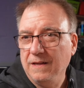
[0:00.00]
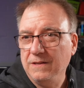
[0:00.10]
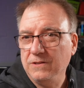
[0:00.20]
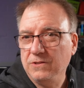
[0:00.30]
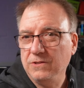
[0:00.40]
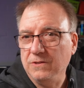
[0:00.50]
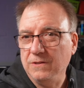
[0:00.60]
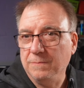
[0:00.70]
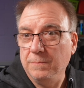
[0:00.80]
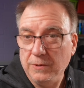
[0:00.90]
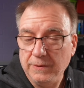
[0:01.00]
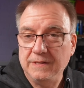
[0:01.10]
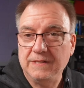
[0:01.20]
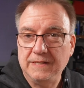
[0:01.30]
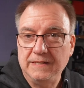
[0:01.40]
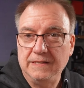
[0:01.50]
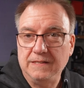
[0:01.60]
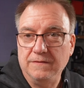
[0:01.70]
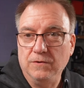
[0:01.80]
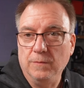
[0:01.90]
it should boot into
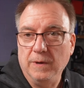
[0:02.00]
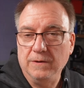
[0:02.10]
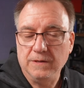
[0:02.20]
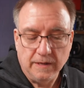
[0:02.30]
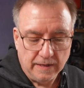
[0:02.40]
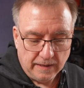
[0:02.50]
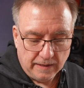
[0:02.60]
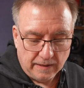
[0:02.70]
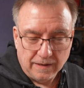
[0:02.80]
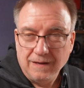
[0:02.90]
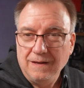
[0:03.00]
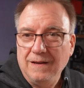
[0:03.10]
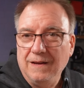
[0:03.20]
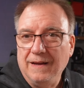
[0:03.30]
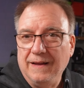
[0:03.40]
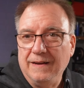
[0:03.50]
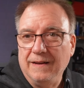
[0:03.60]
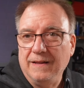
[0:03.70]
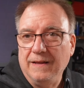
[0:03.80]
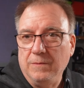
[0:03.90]
C64 mode. And
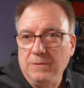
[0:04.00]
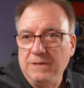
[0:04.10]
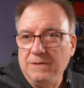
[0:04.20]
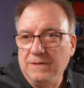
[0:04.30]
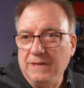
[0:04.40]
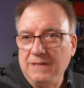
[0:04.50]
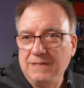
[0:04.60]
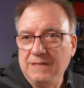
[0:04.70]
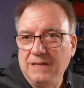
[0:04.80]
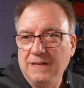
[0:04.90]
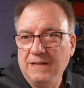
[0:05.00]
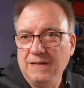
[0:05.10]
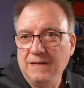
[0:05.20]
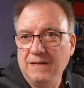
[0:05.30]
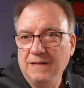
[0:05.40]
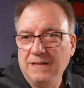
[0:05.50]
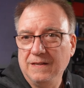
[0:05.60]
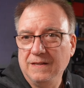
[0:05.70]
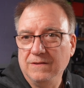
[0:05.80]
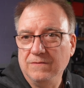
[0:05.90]
it will do this
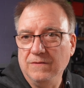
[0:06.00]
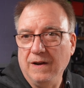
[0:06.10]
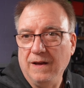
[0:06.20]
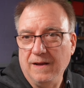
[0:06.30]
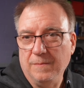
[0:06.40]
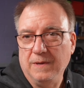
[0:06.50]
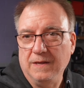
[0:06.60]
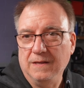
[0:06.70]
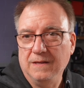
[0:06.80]
reliably.